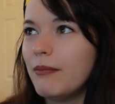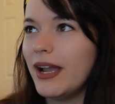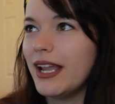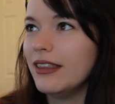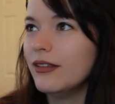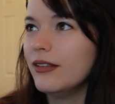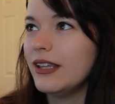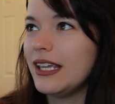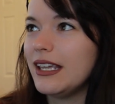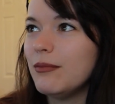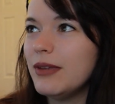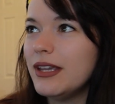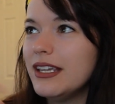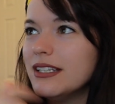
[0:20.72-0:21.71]
my little
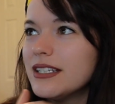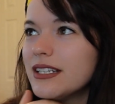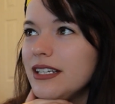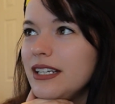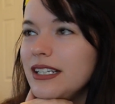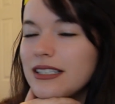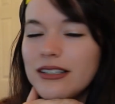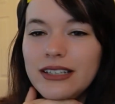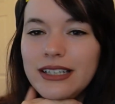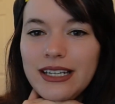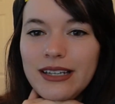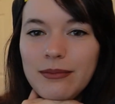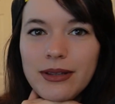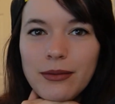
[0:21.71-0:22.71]
e-meet. It's
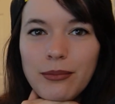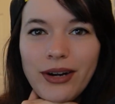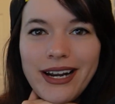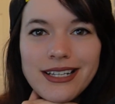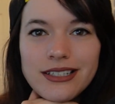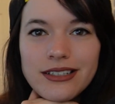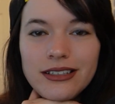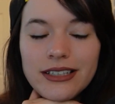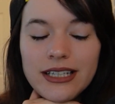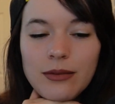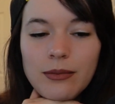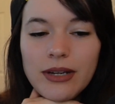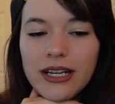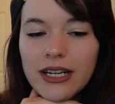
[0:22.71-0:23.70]
called the brand is
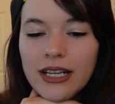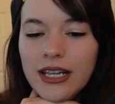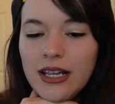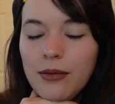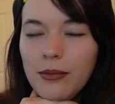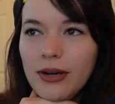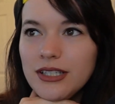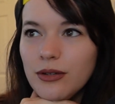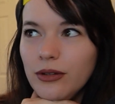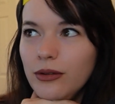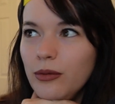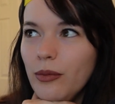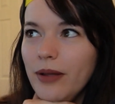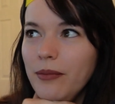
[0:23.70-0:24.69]
called e-meet, but it's a
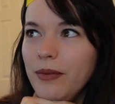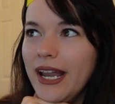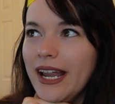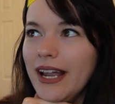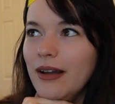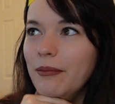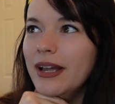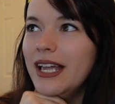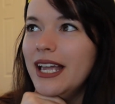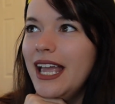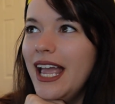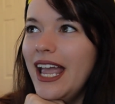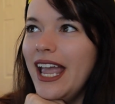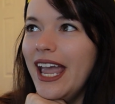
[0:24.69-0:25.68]
little webcam,
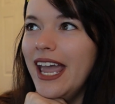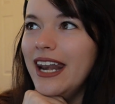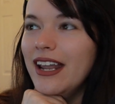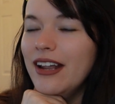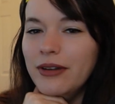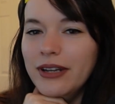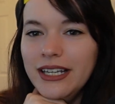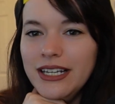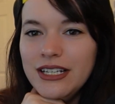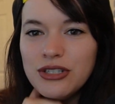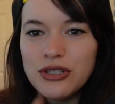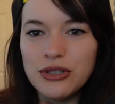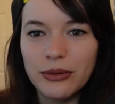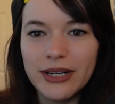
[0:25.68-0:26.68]
and I
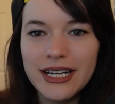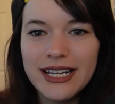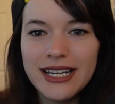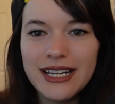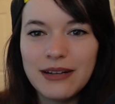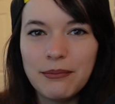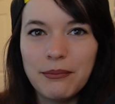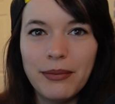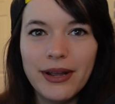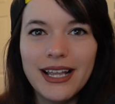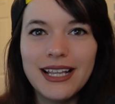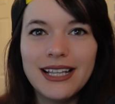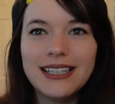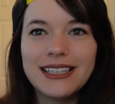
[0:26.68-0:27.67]
really enjoyed it.
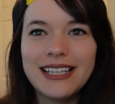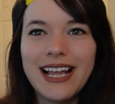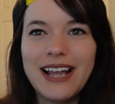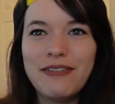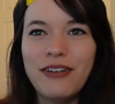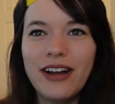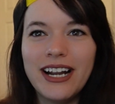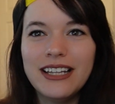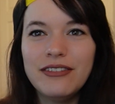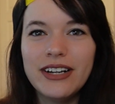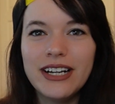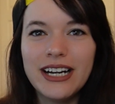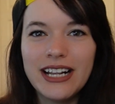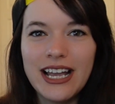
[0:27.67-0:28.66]
But I
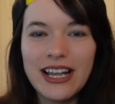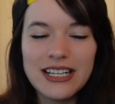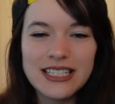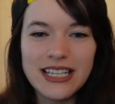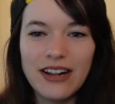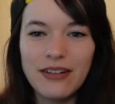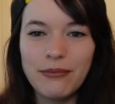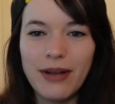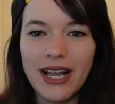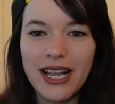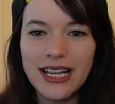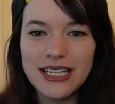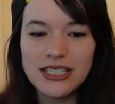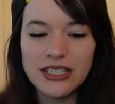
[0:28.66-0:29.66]
finally figured out how to set up
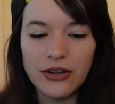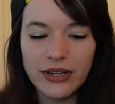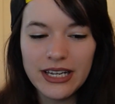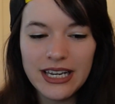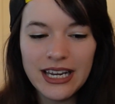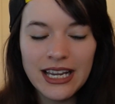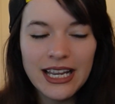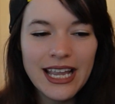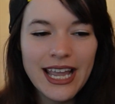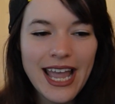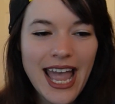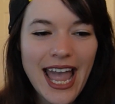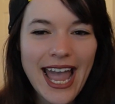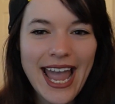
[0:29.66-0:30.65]
my Sony,
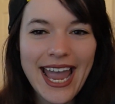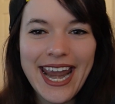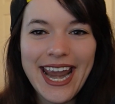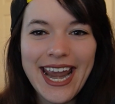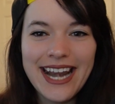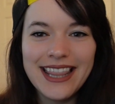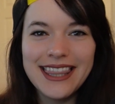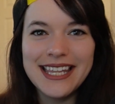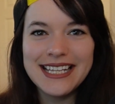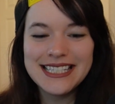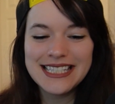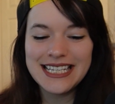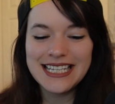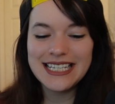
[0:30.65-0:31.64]
and
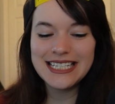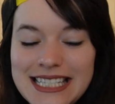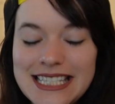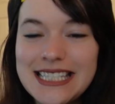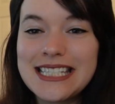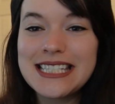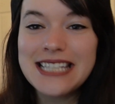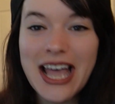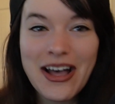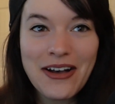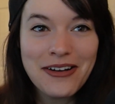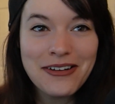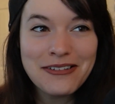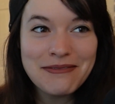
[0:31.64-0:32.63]
this is
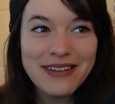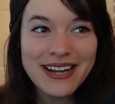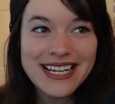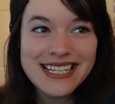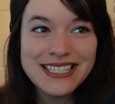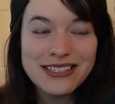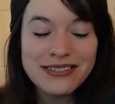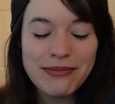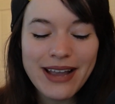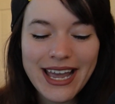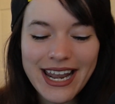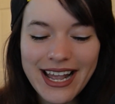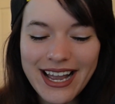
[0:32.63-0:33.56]
so much